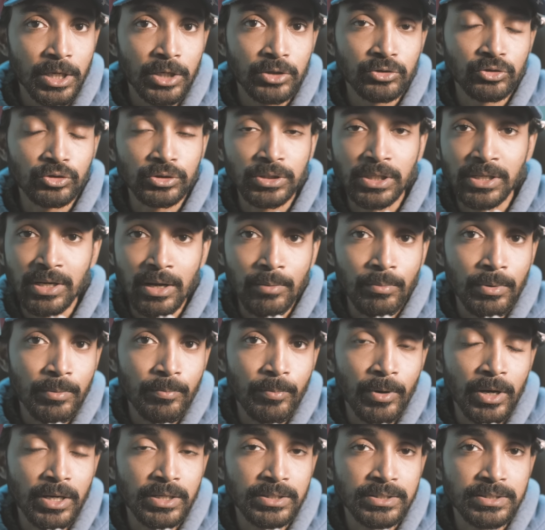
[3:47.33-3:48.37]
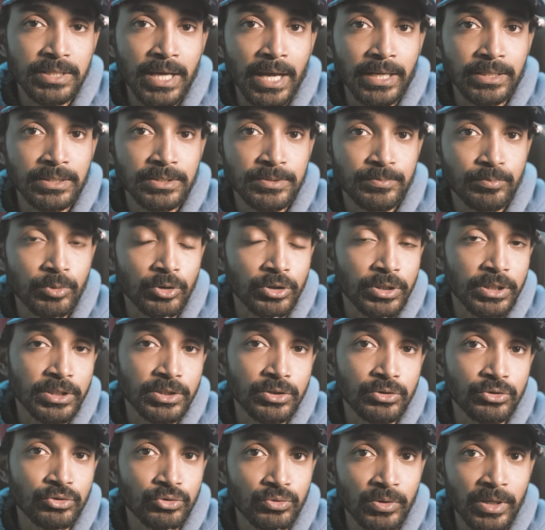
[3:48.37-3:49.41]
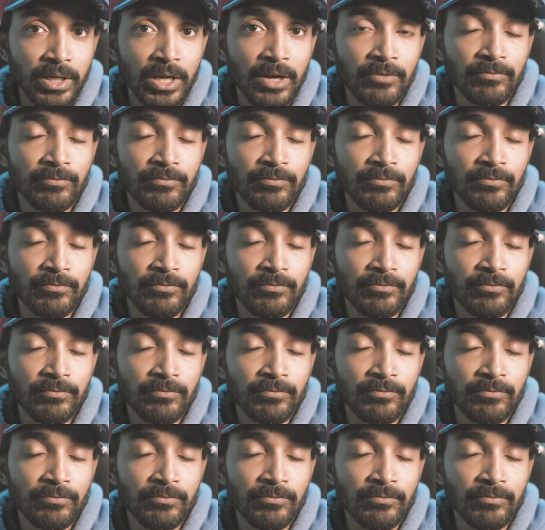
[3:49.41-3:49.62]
So the rubber parts that protect your swing